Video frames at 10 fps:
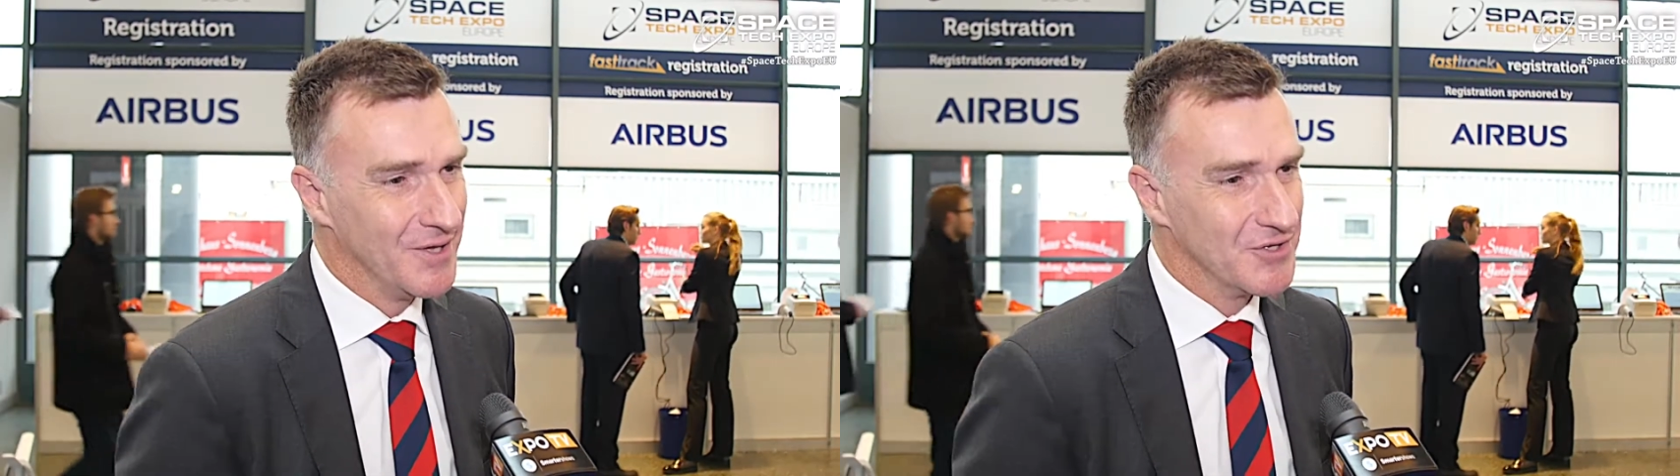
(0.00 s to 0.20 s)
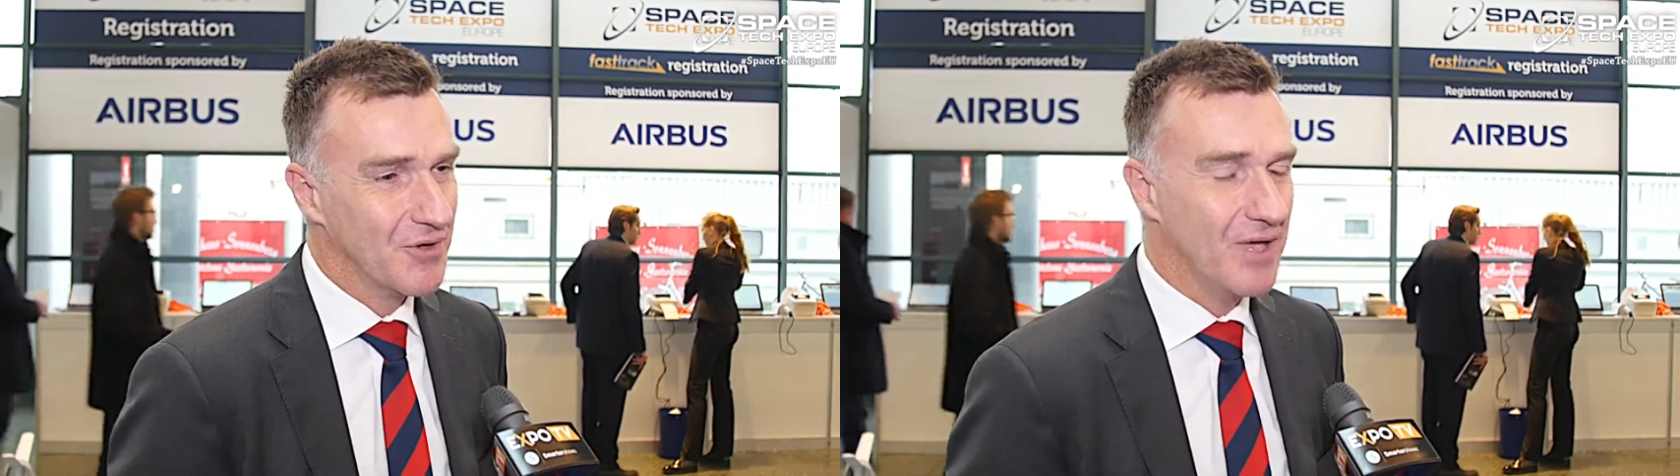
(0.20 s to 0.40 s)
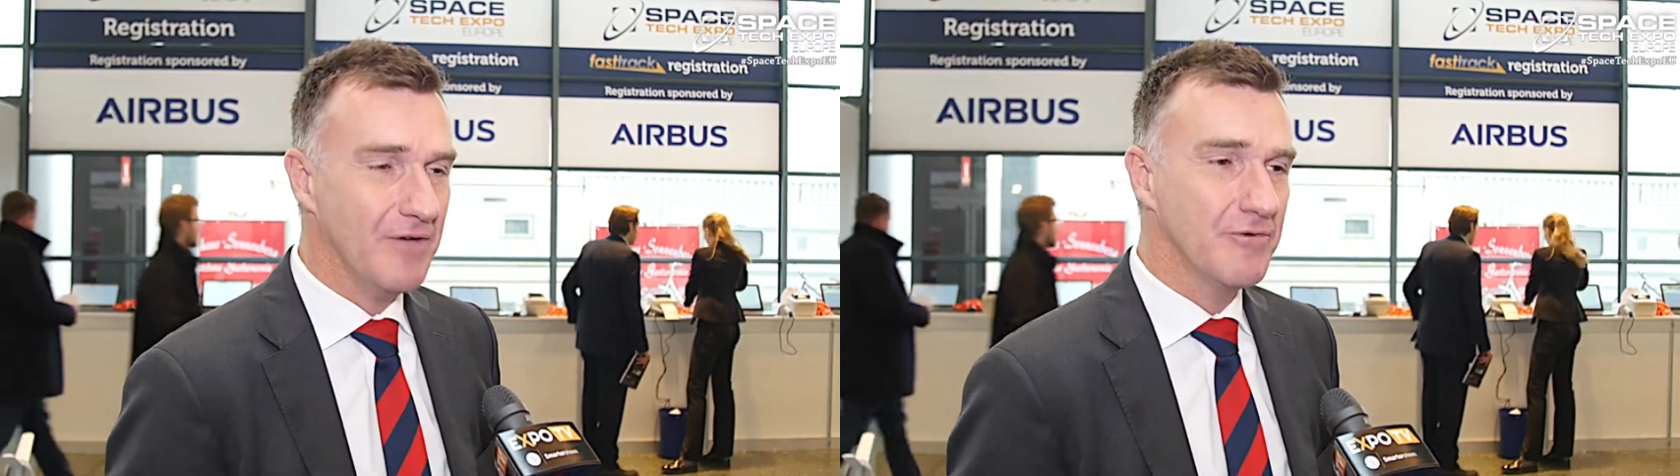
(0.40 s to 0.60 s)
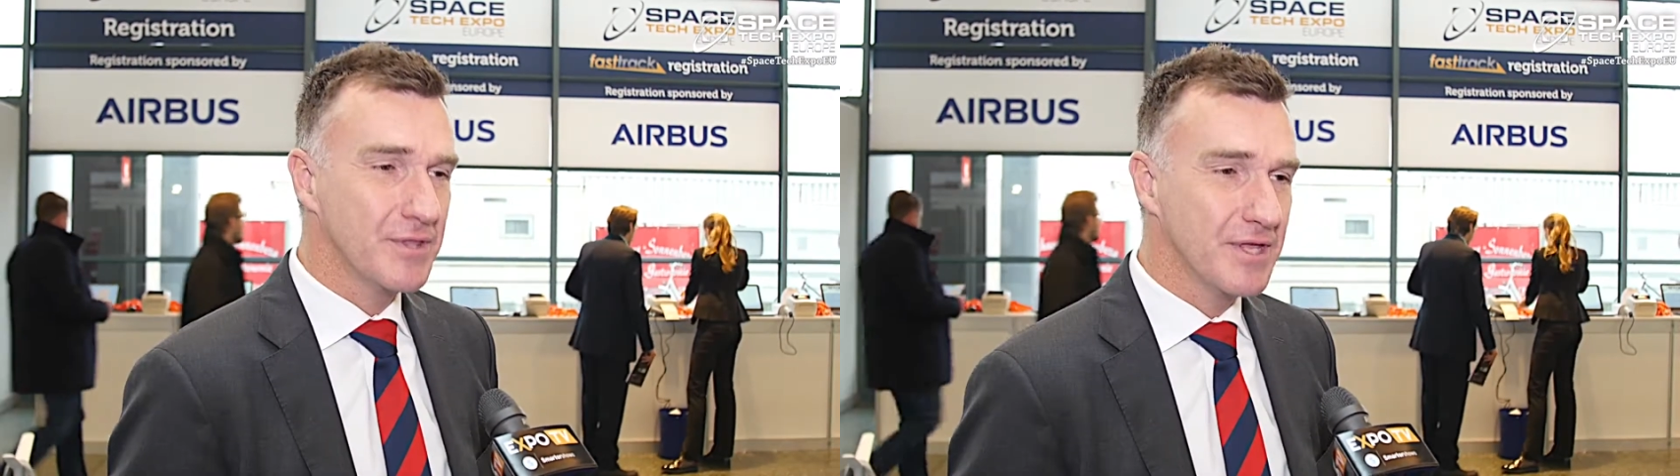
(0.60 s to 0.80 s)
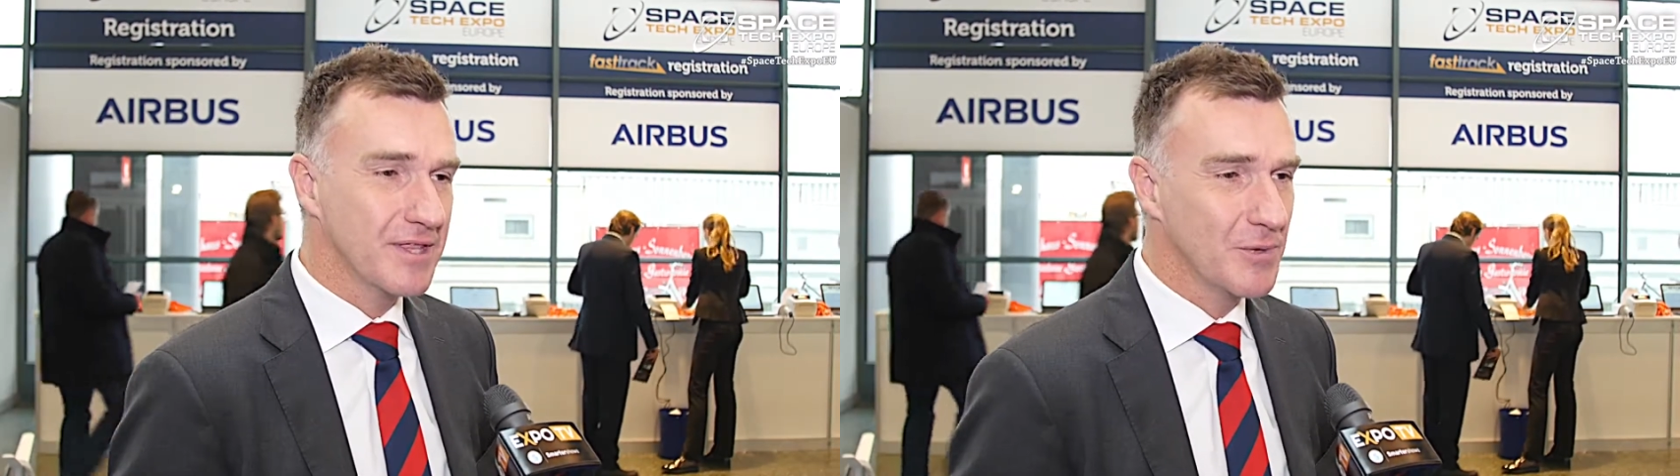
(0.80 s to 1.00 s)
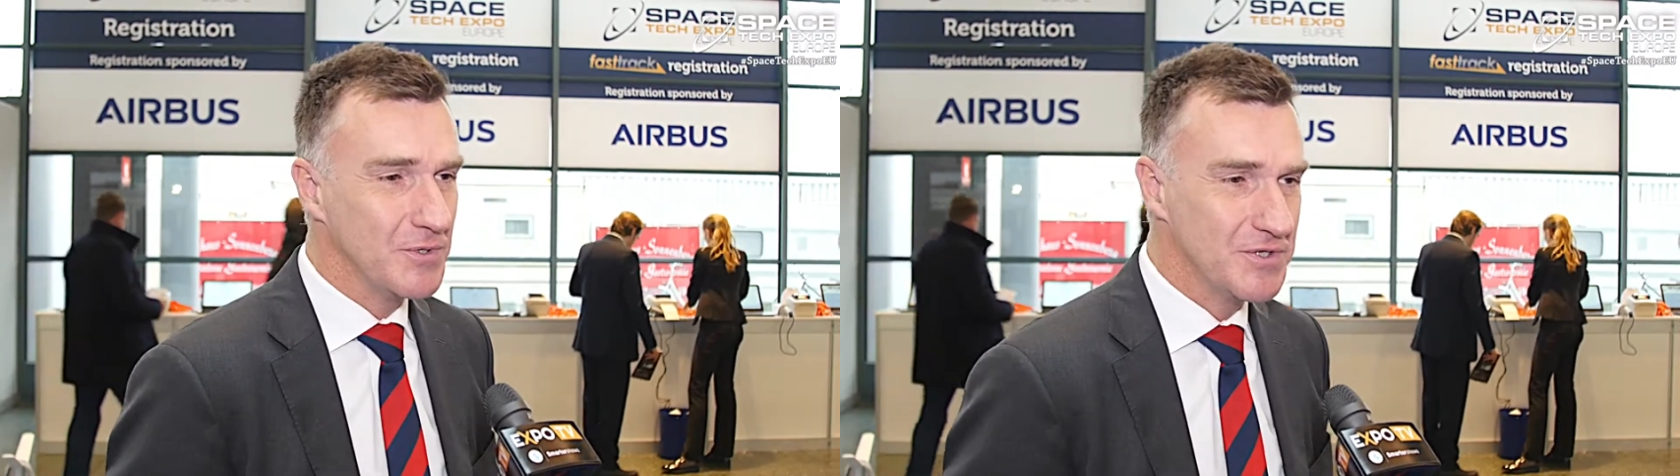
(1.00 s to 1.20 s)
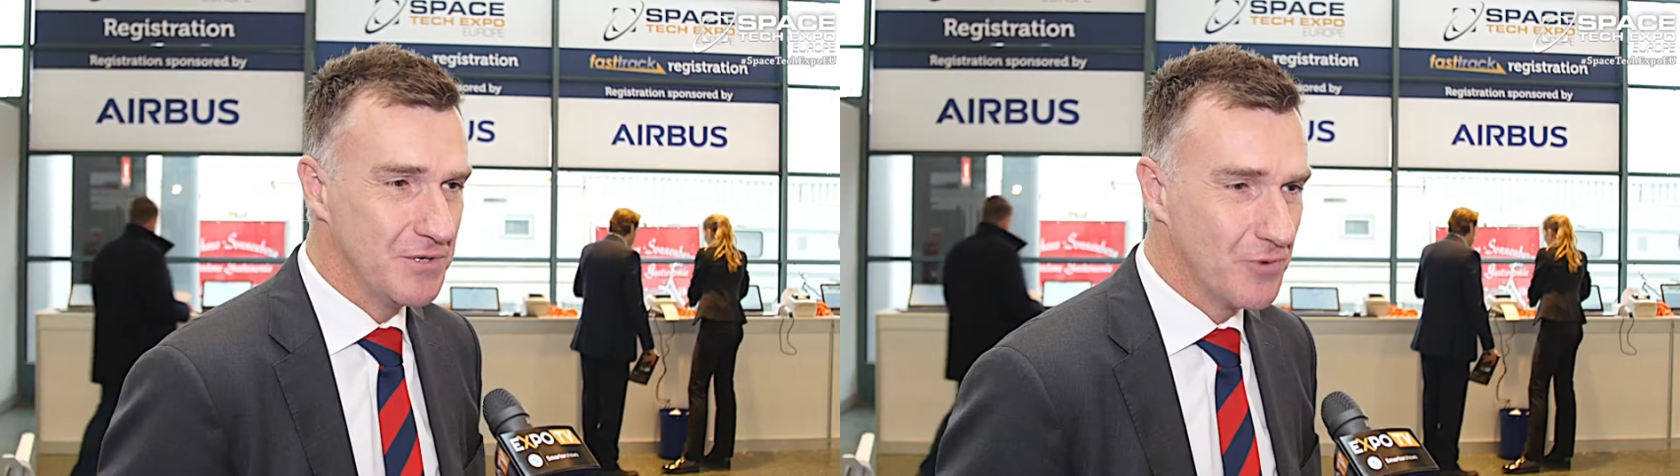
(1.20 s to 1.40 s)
So everything that we see